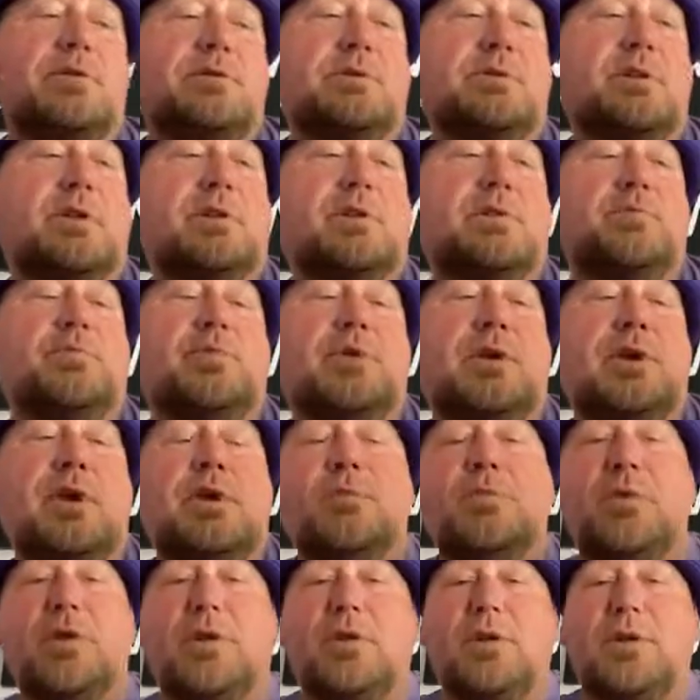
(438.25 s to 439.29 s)
it's not the PA,
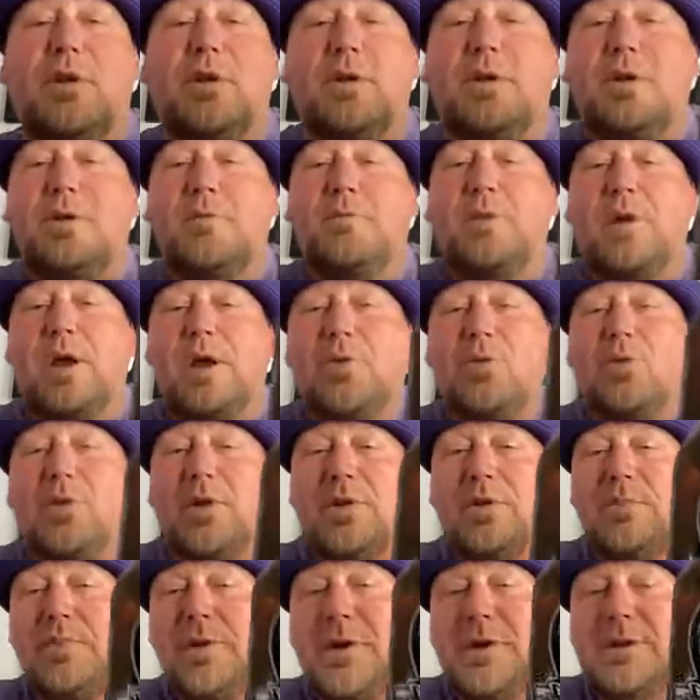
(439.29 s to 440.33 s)
but probably one of
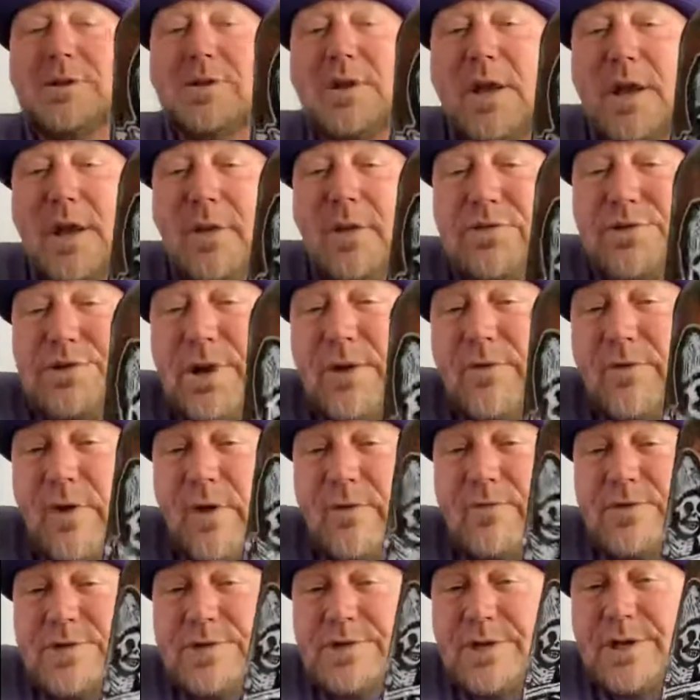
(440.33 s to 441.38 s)
the best labels I've
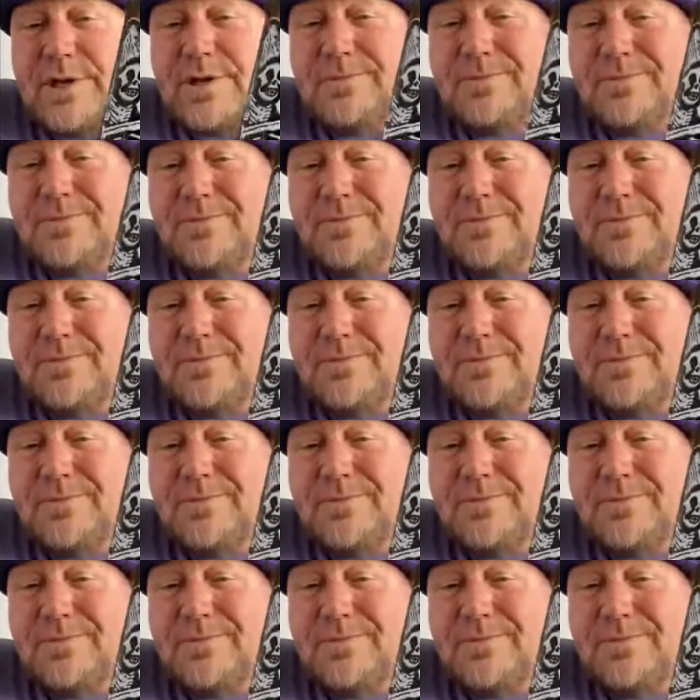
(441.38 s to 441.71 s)
ever seen.